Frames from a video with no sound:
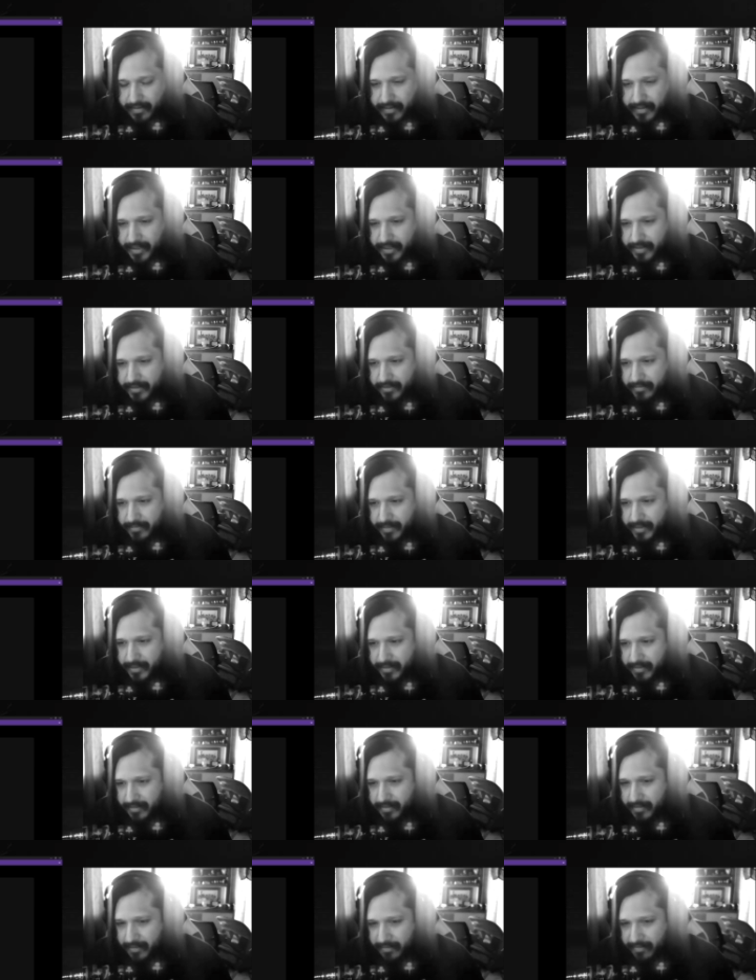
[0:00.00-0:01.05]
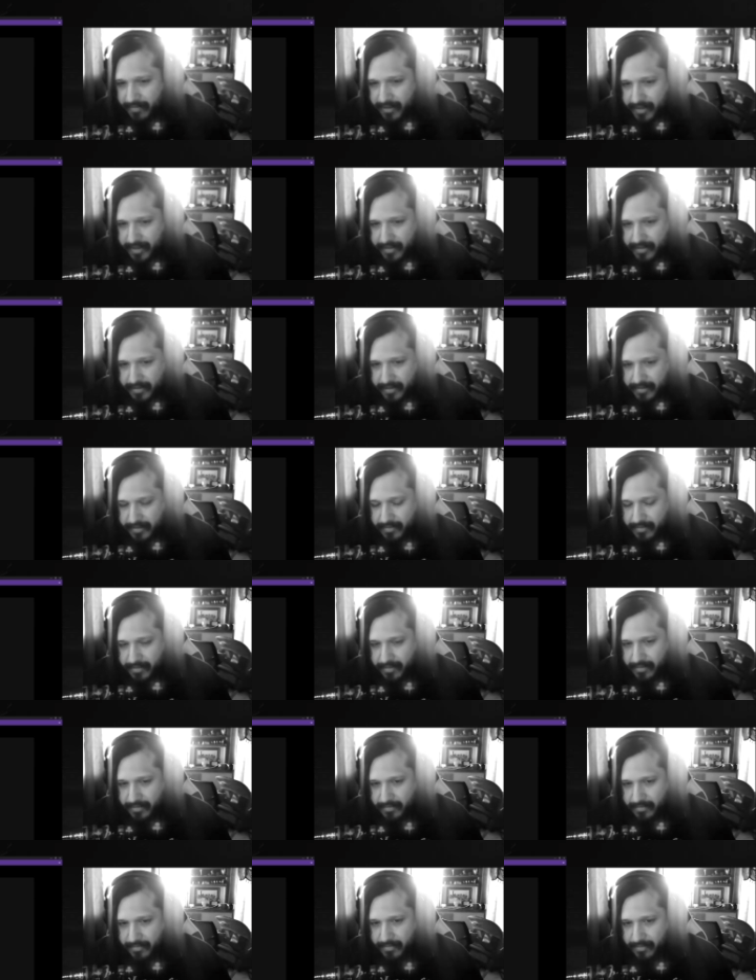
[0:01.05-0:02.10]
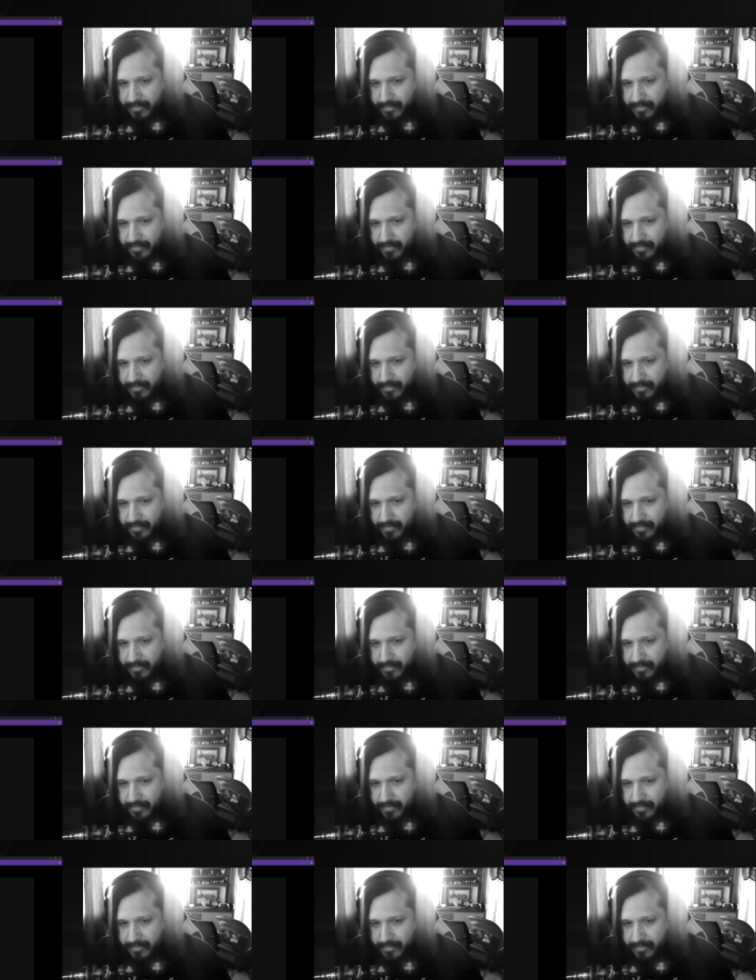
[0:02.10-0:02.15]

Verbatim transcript: detrimental effect on you though,